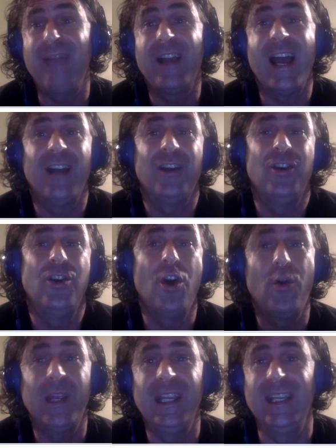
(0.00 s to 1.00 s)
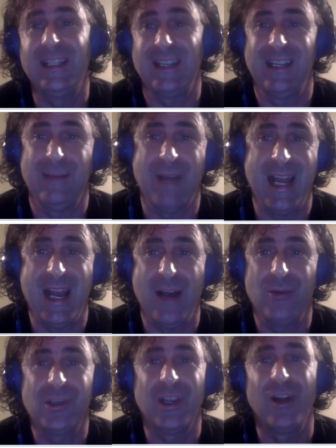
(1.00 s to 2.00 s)
got no heat in my
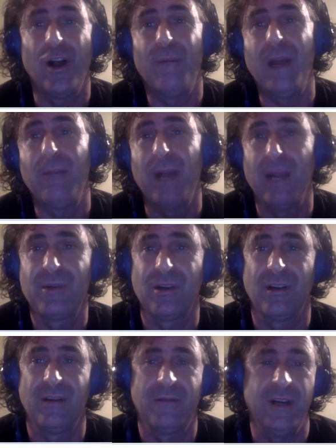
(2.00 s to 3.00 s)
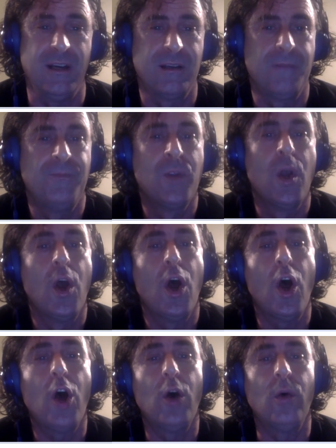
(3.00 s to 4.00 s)
house and all my pipes are going to freeze.
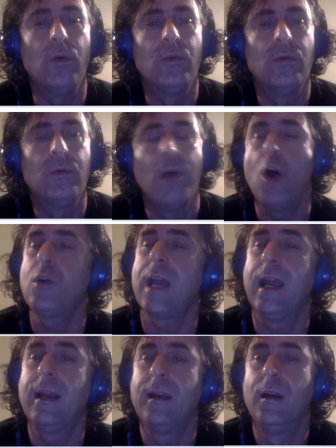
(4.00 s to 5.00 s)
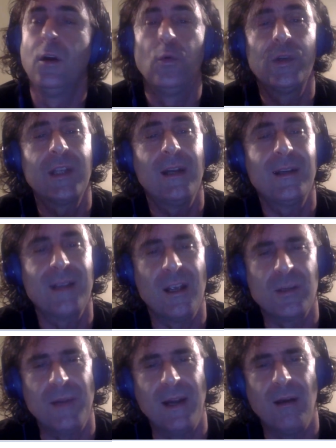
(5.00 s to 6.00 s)
Oh, okay, we'll send a
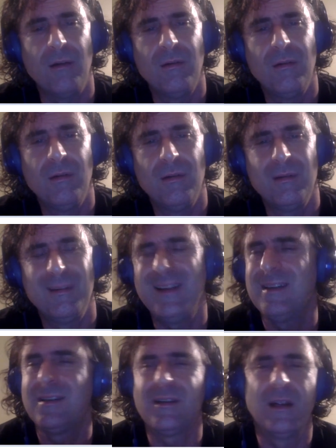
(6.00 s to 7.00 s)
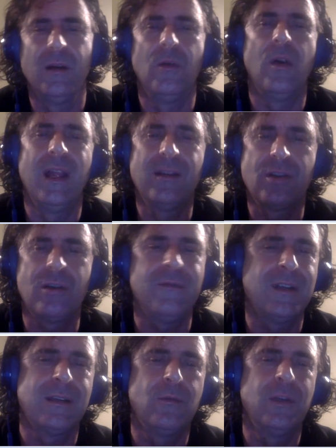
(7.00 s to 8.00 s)
salesman out. No, in
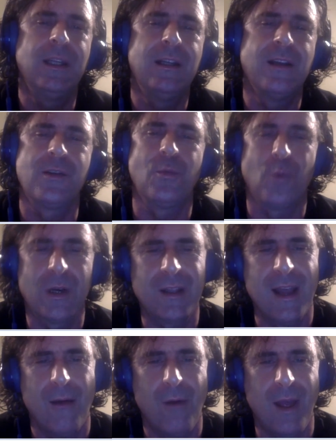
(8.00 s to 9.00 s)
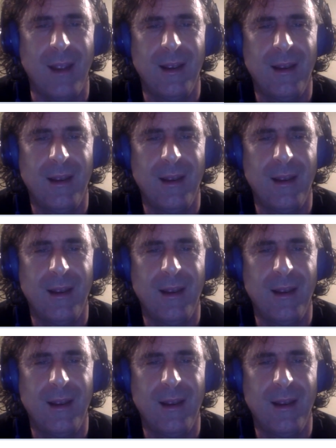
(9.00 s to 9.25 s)
service, it really doesn't work that way.